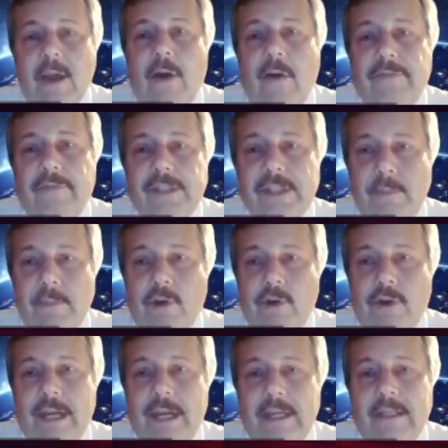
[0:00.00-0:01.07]
of
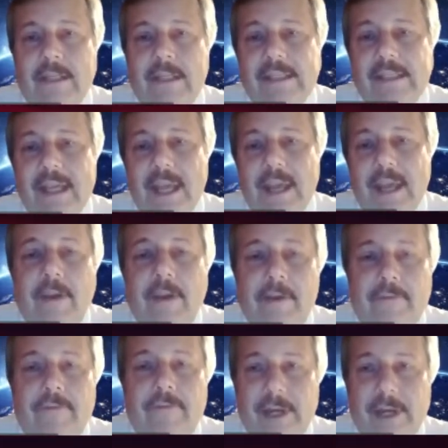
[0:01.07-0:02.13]
superconductors
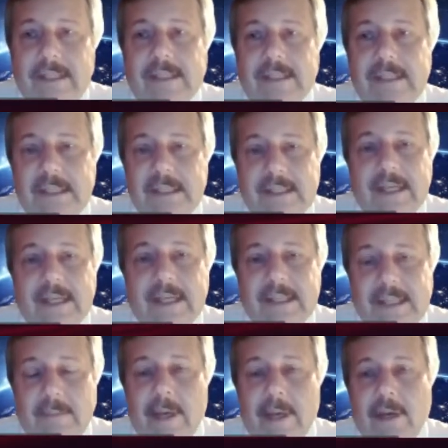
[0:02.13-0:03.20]
with, for instance,
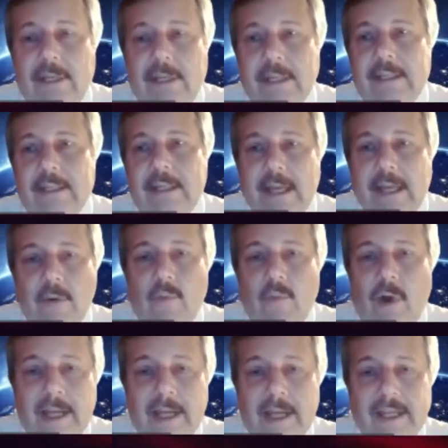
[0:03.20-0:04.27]
semiconductor
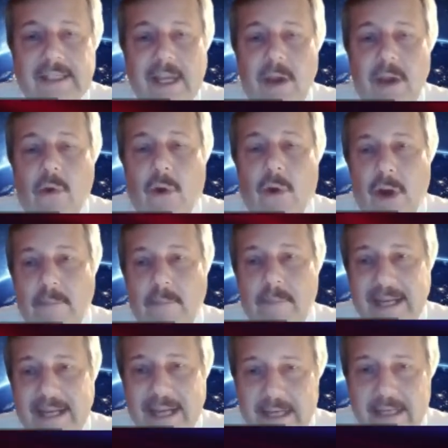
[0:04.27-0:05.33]
nanowires or
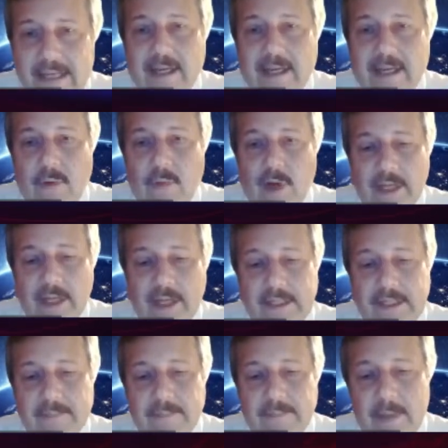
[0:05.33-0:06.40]
magnetic
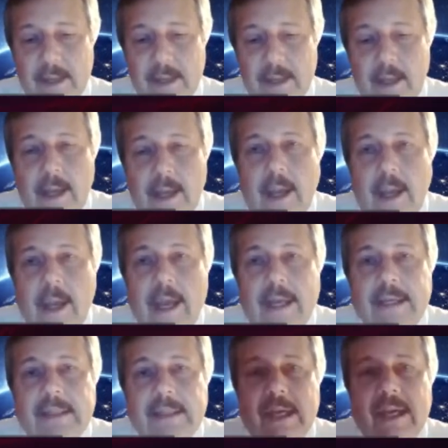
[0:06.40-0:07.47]
nanowires.
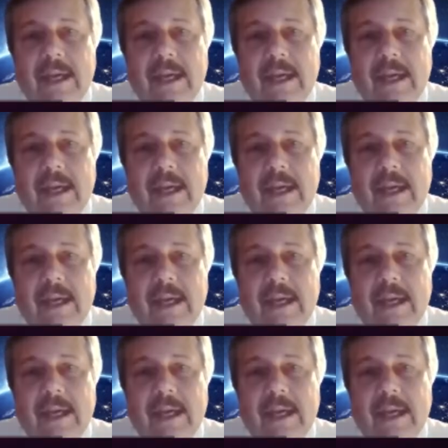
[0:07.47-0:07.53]
And